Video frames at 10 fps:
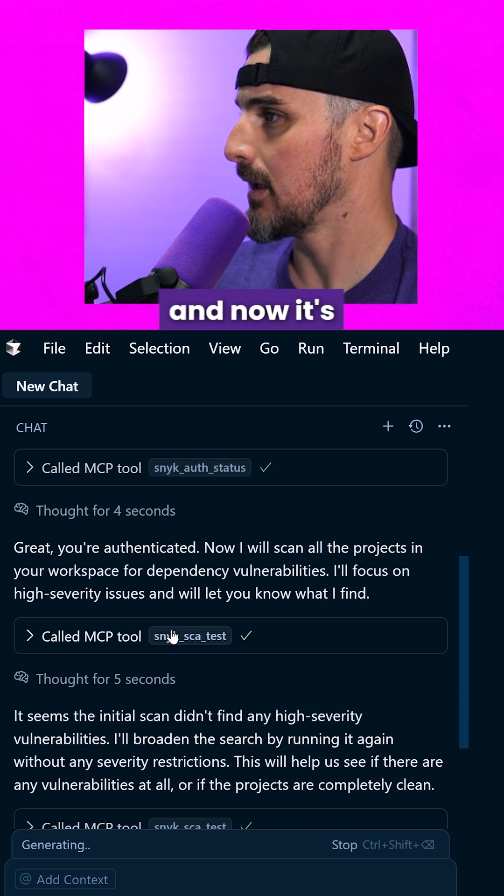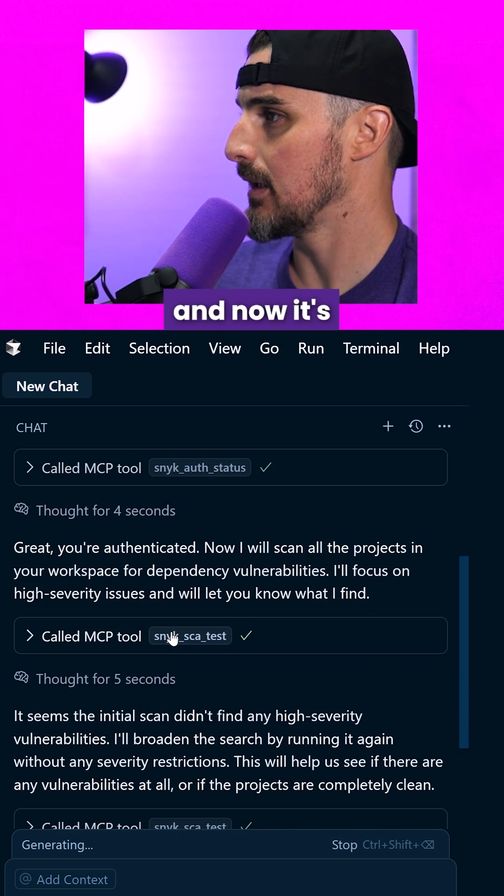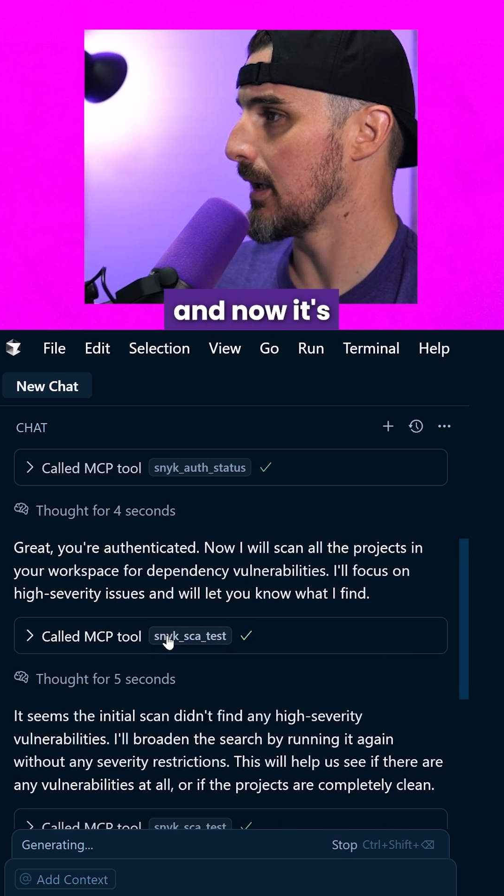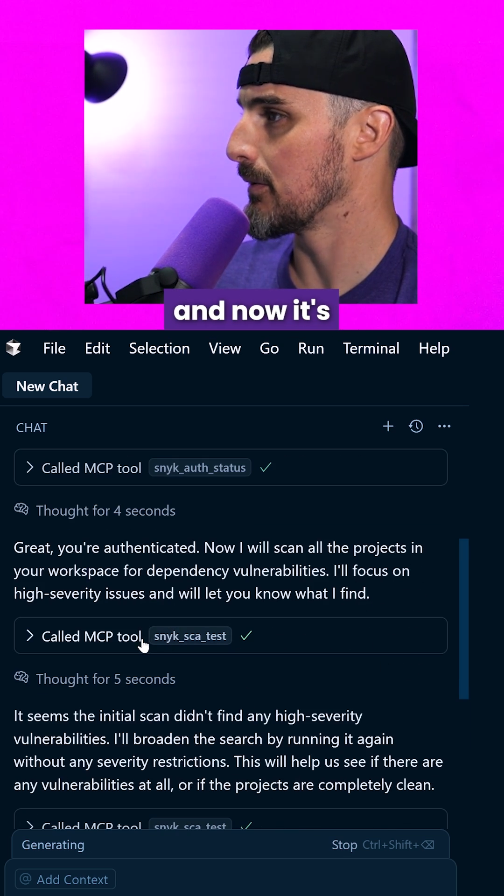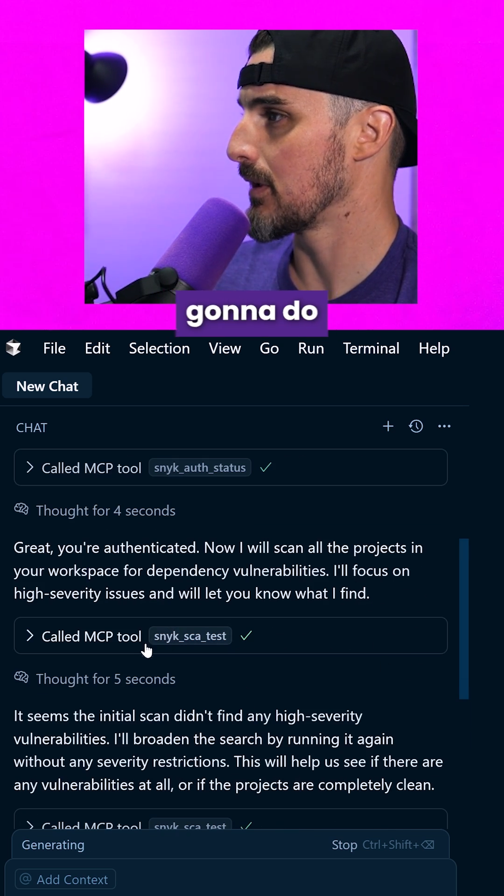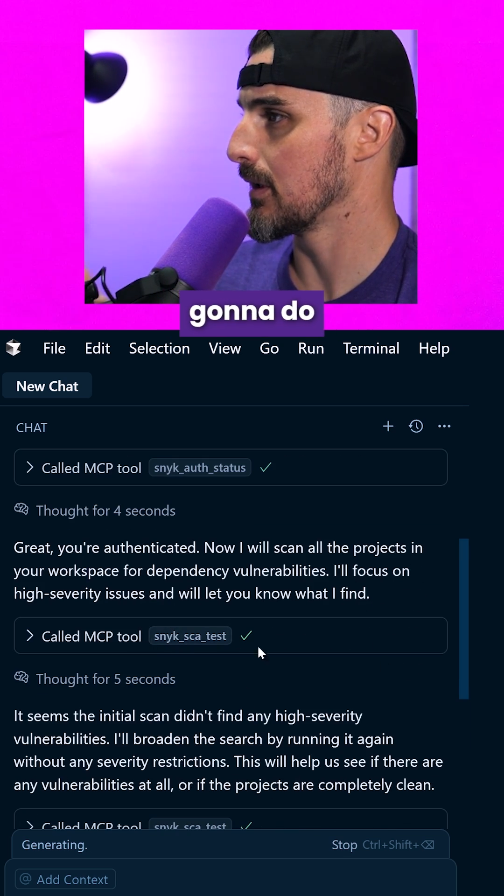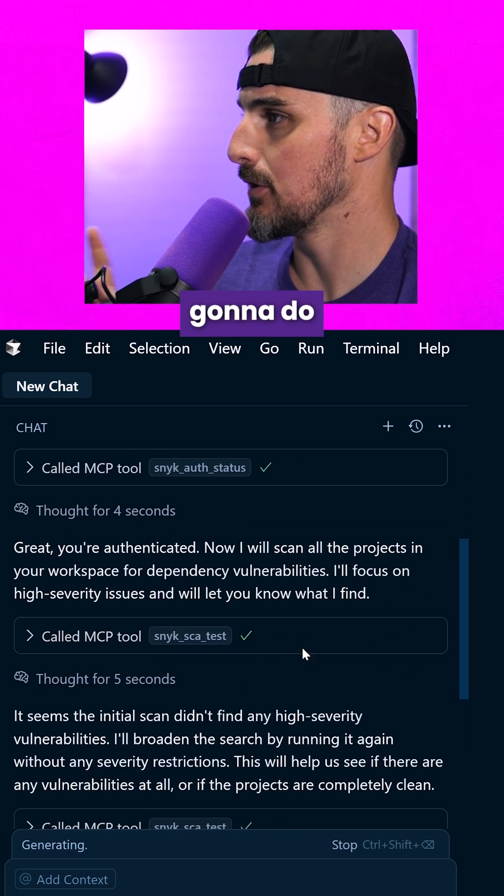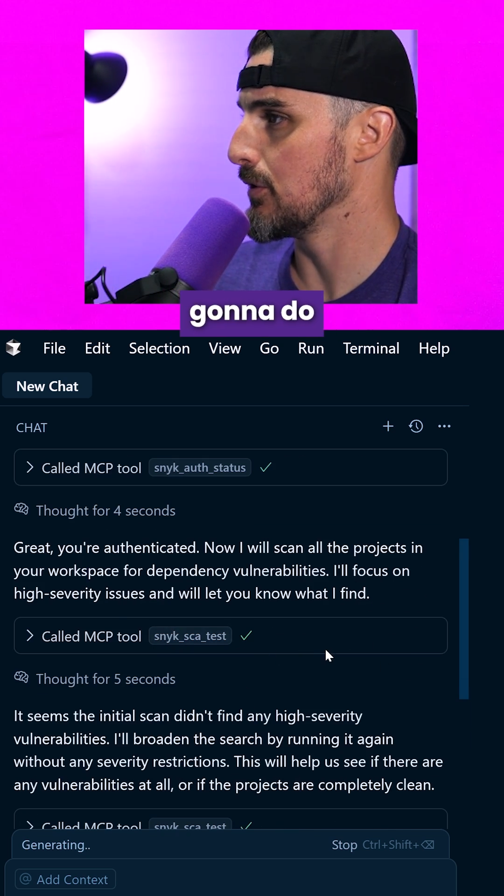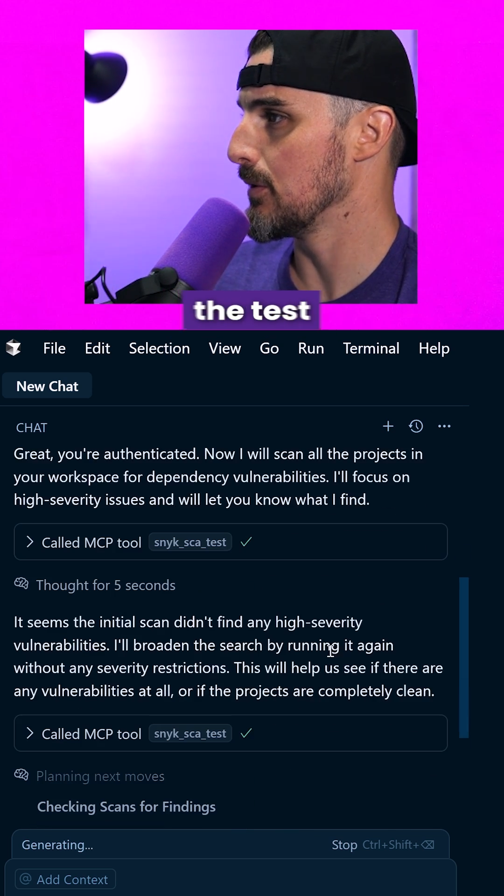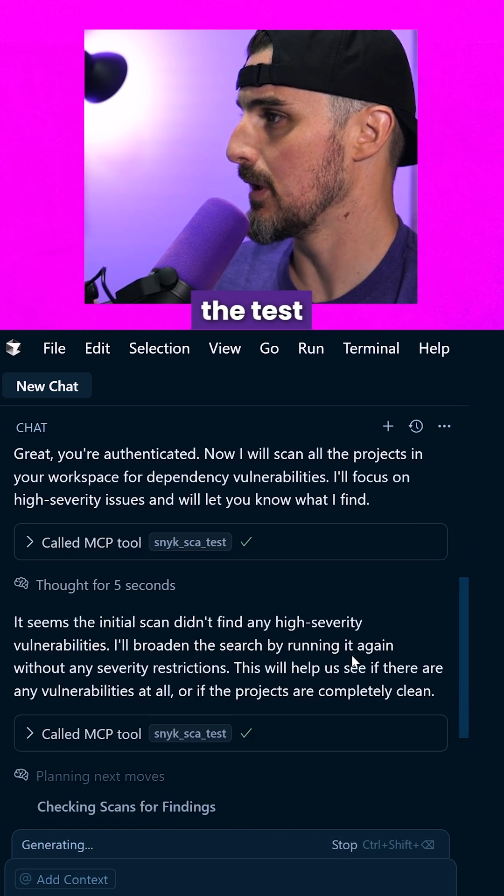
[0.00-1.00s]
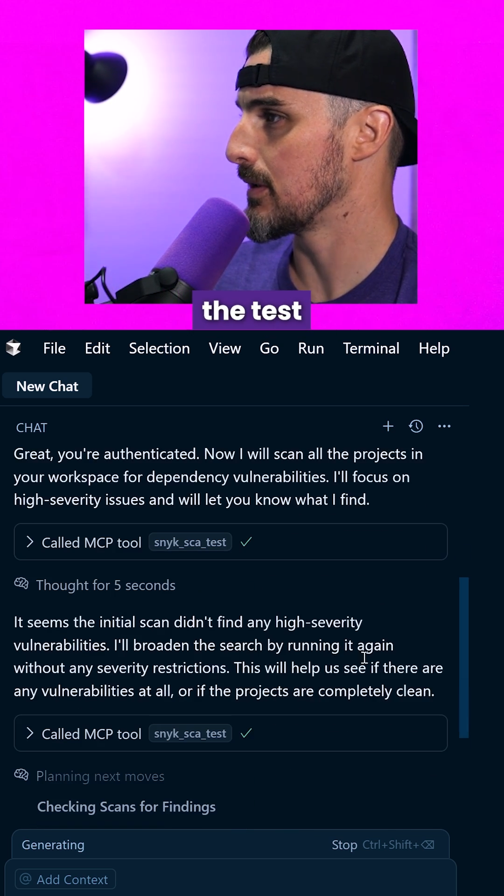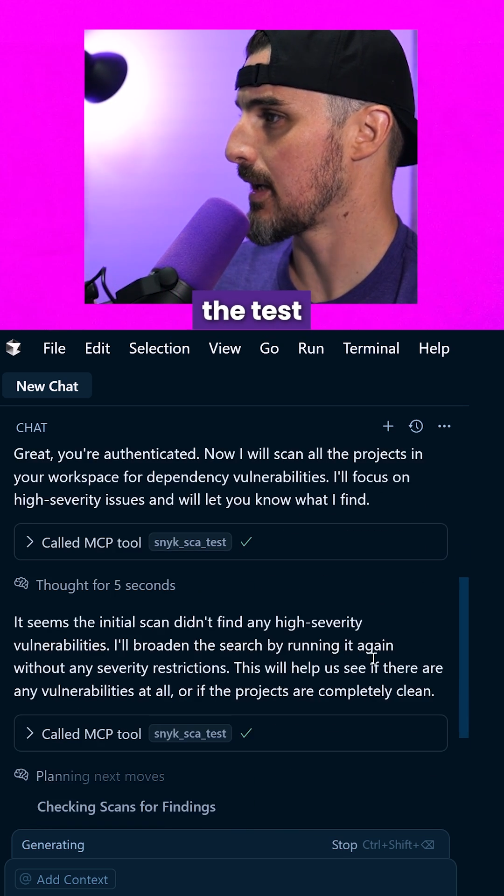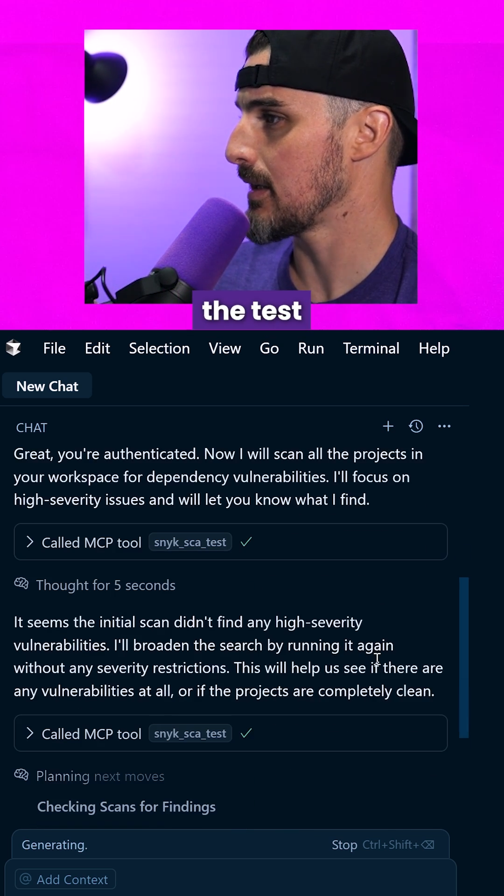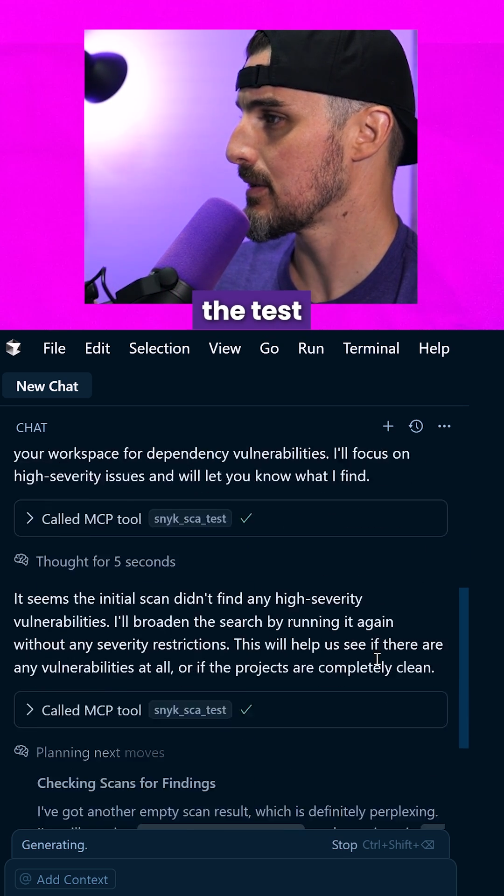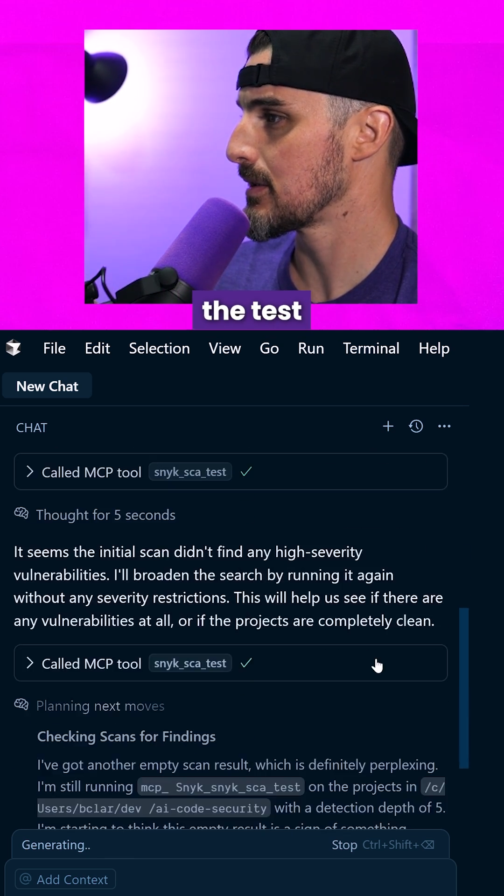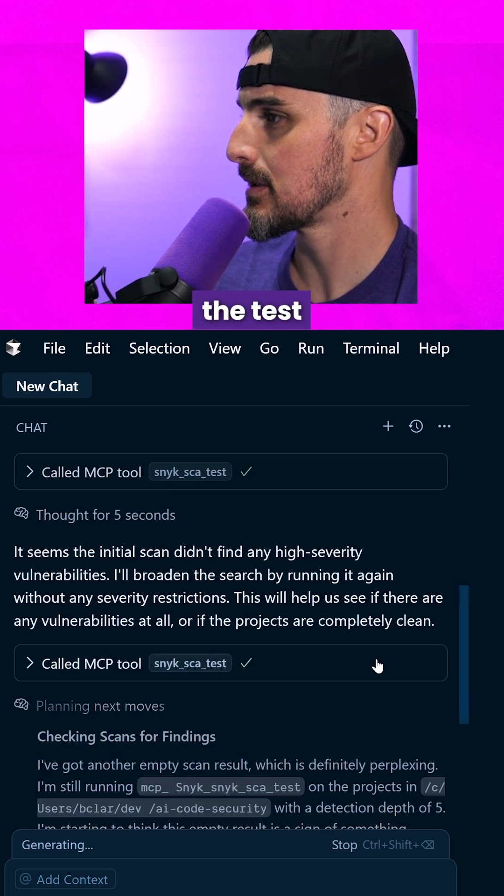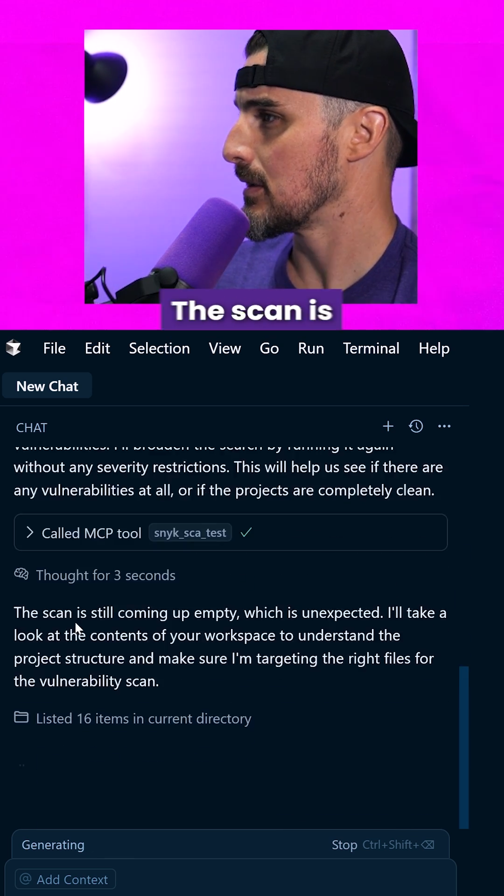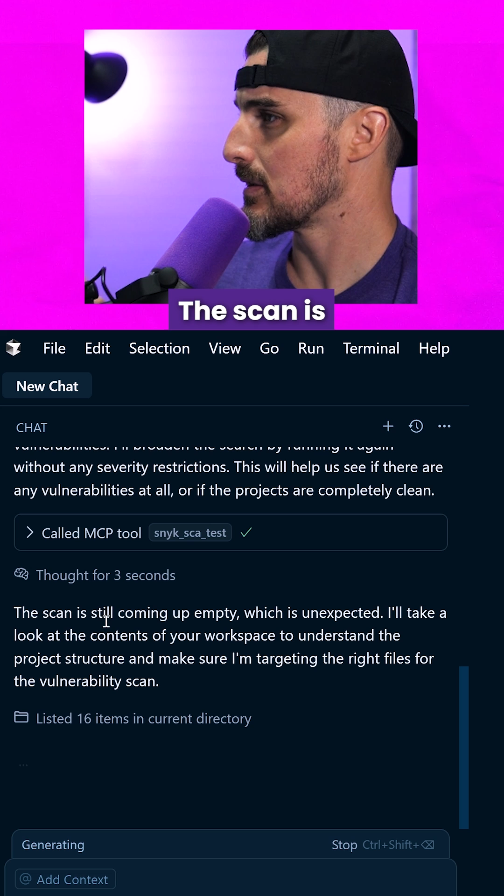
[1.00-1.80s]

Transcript: and now it's going to do the test.